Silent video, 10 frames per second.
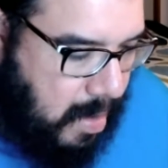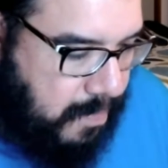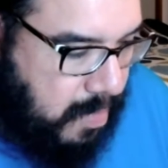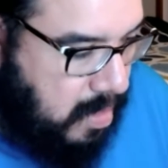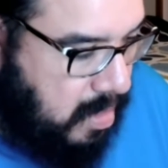
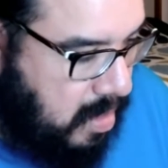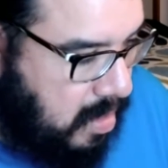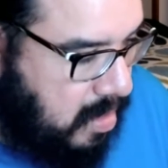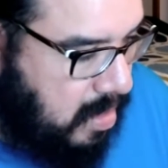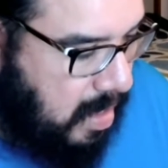
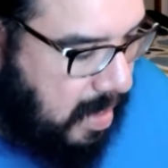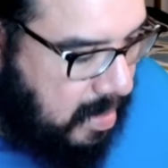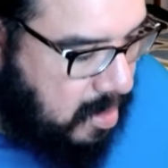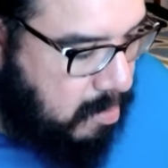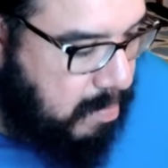This
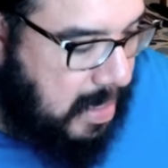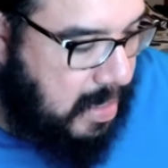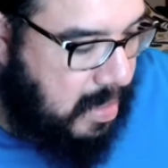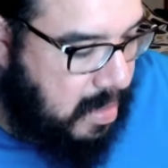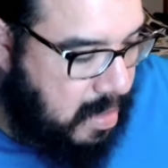has
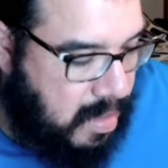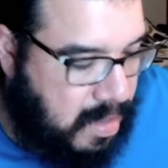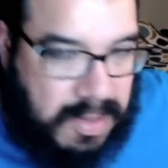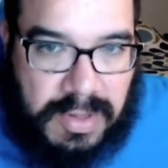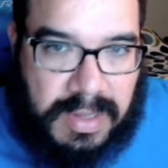been
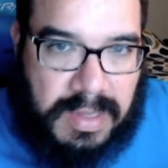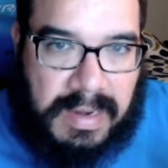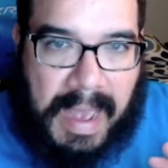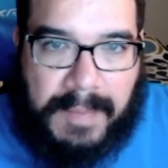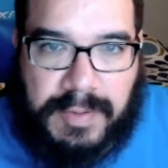just an
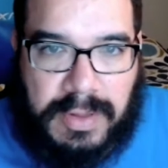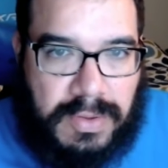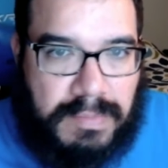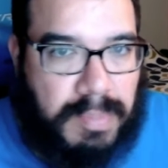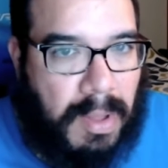
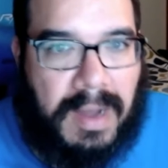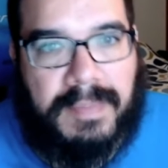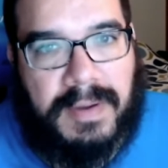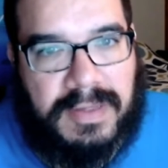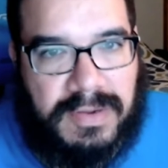absolute
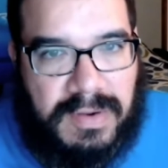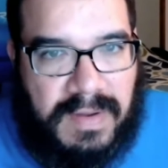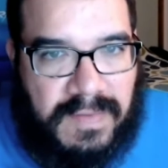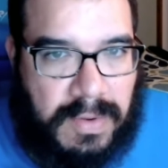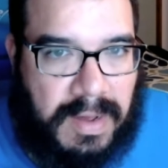blockbuster of
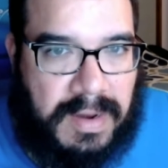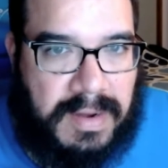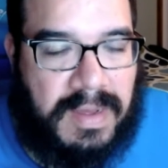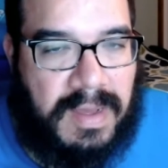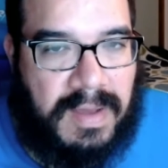a run
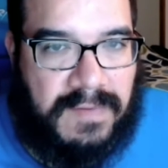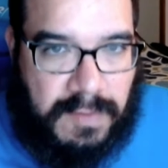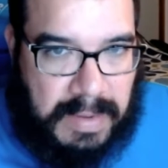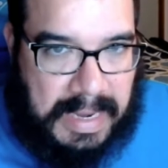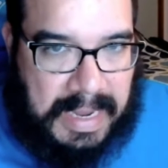for
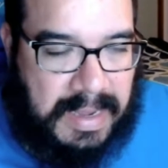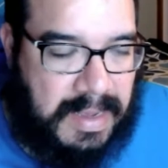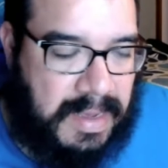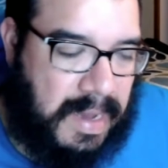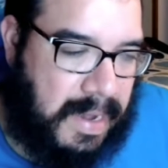me.
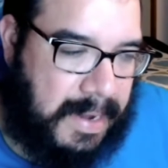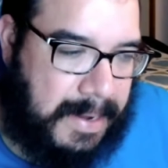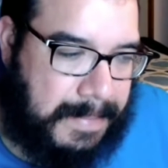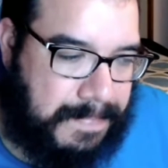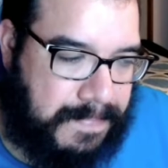
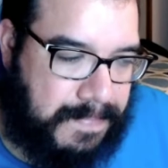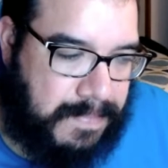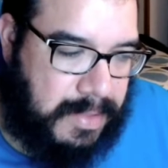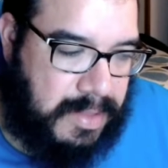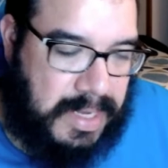
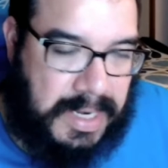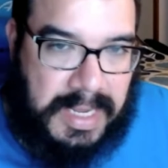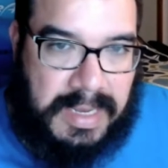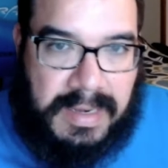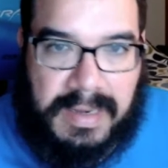
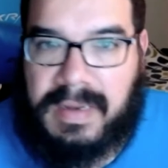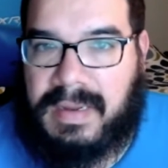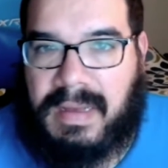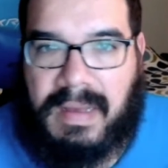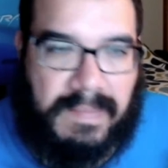Tinian
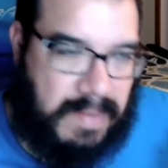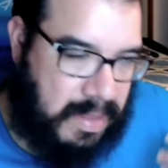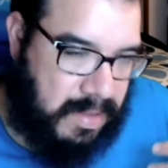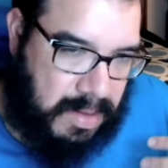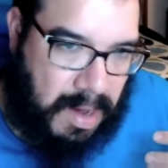
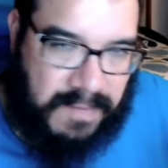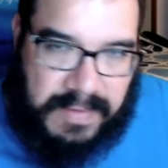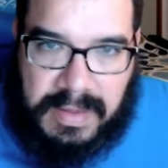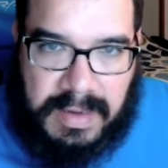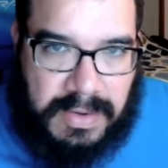is
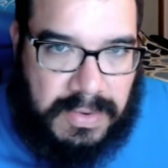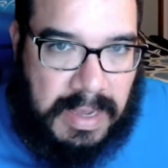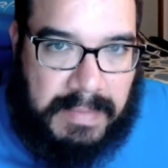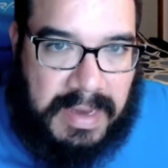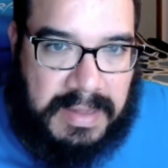obviously doing
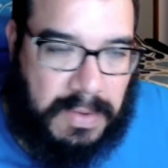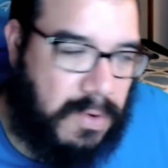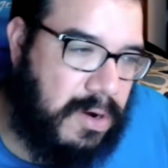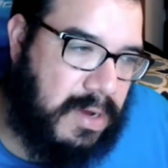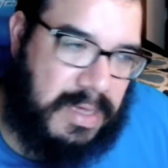amazing
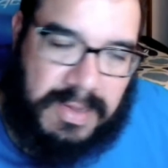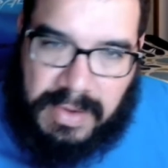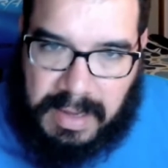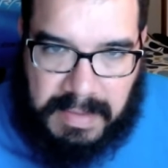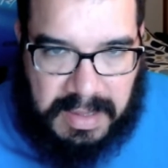work. He's
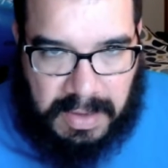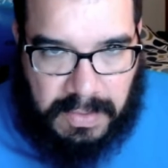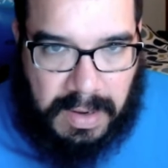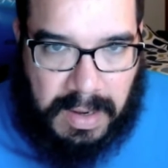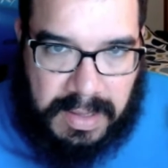doing amazing
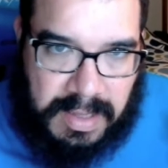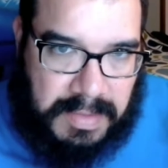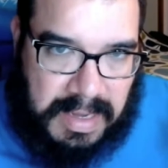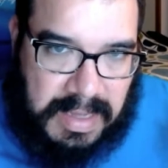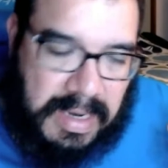work on
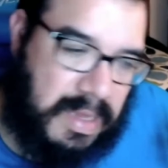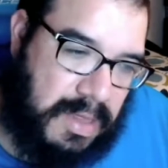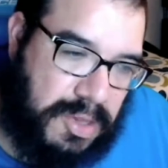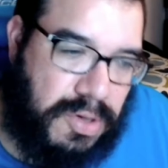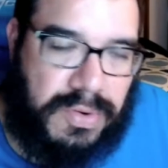Something is Killing
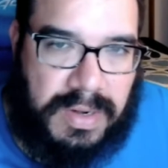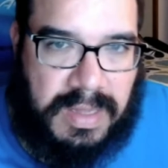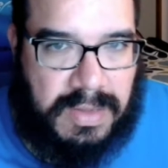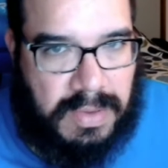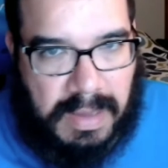Children.
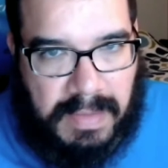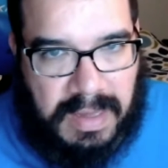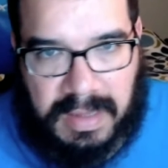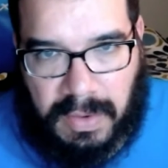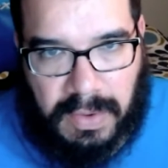He's doing
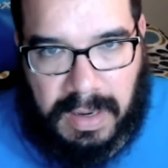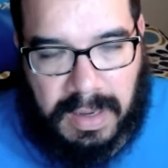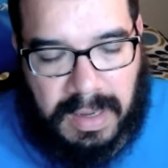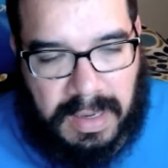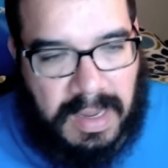amazing work
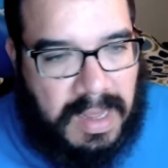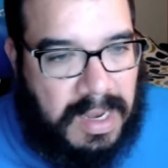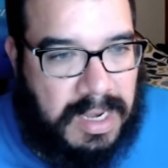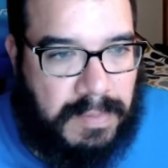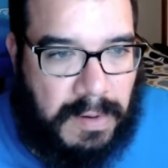on
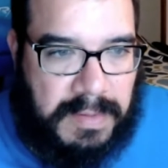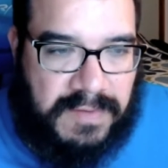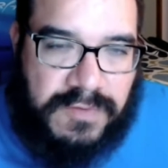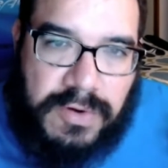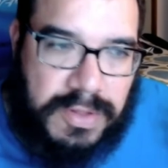Department of
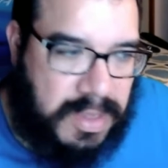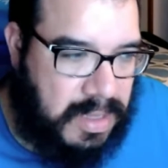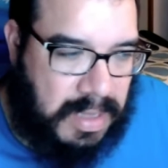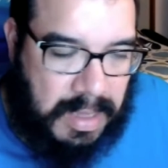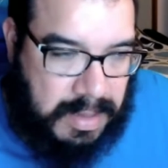Truth.
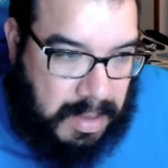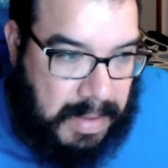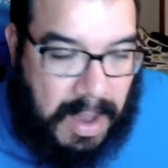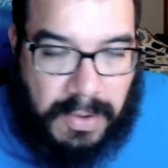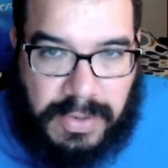He's
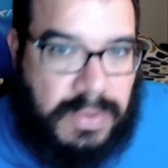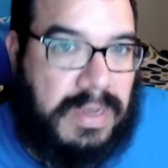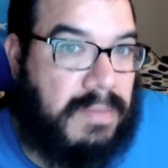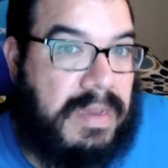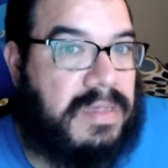somehow doing
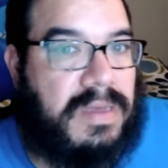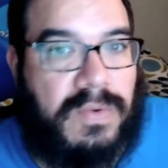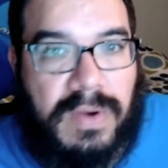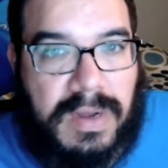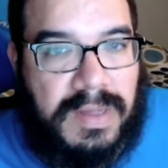amazing
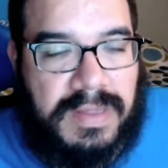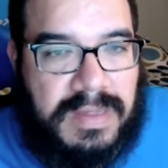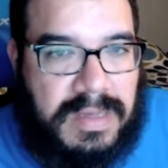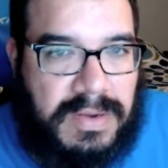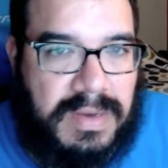work on this
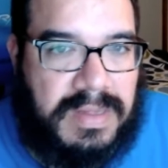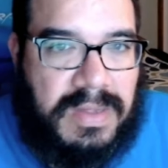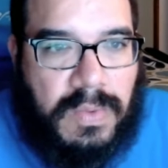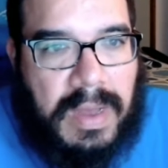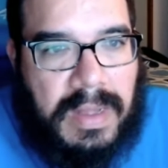series as
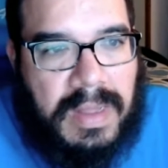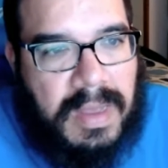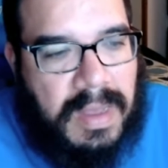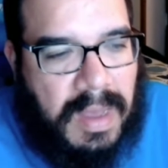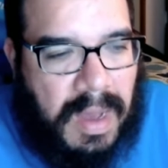well.
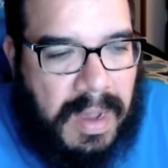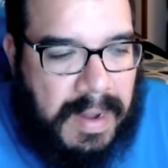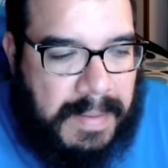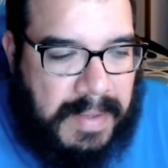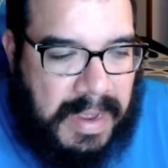
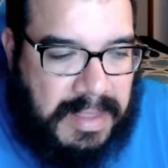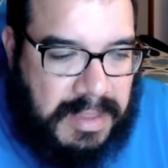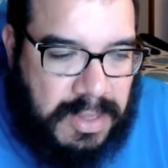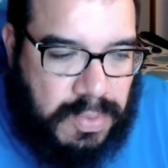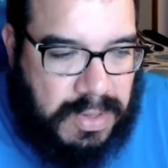And
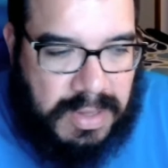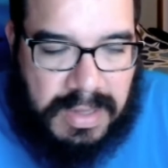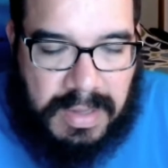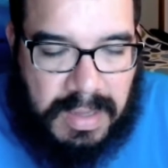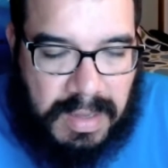this was
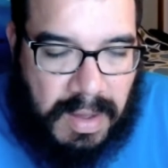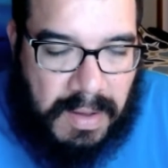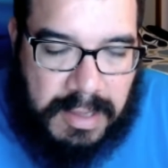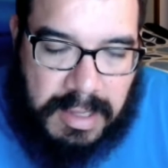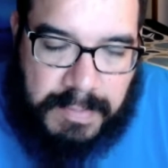just a
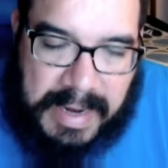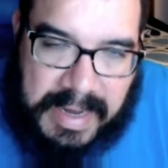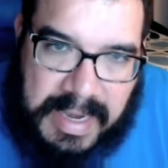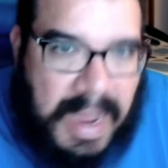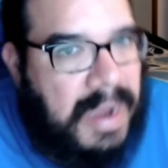
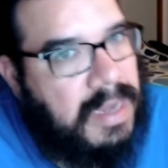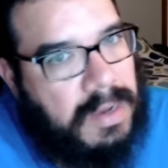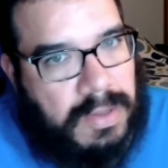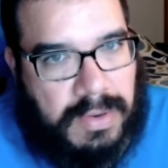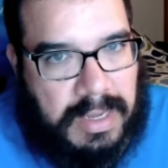
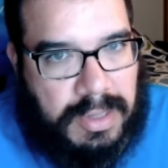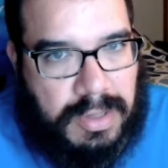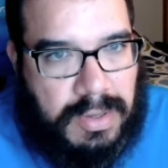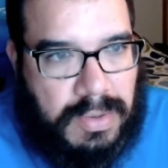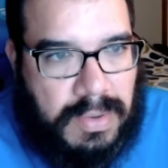spectacular
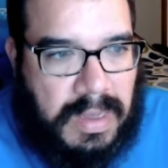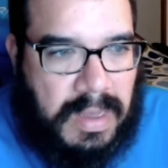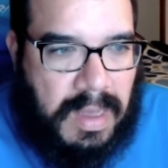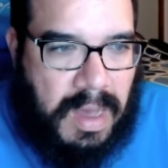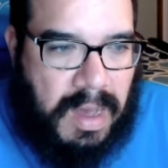issue,
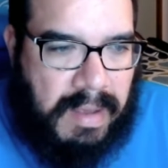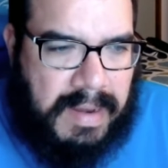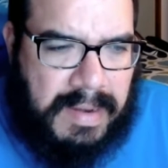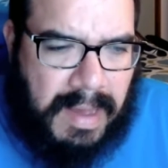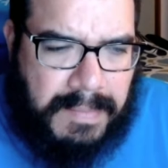
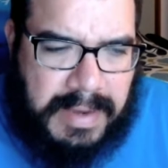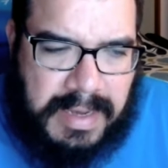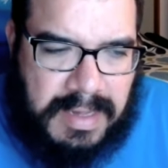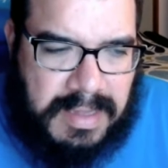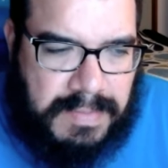and not
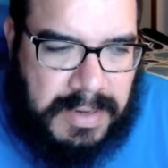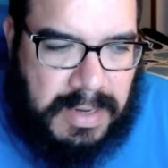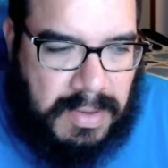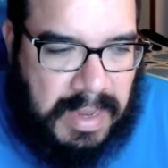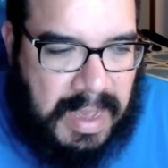because it
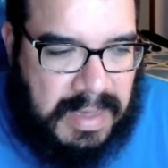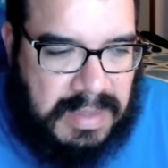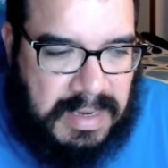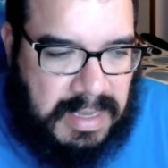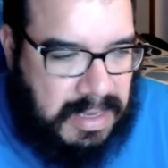particularly has
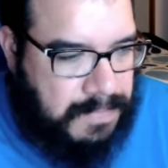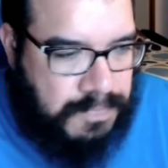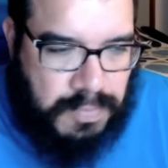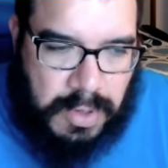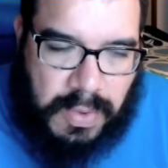any
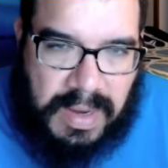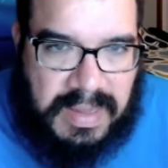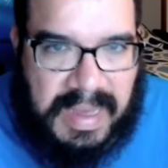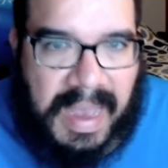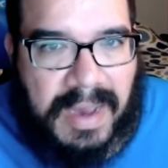
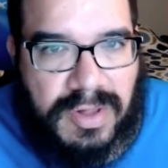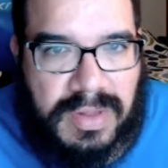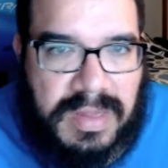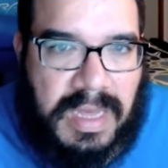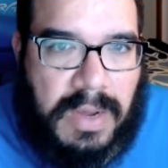crazy action
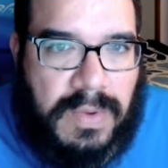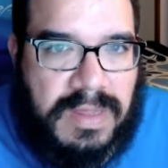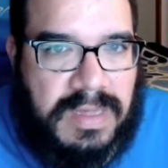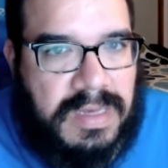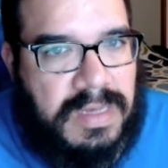
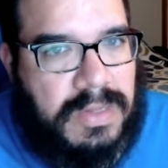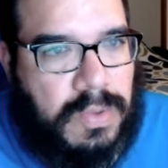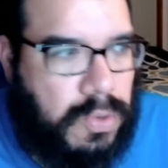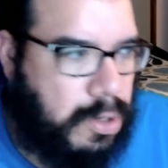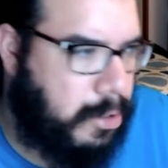sequences
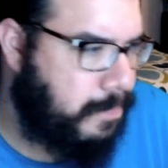or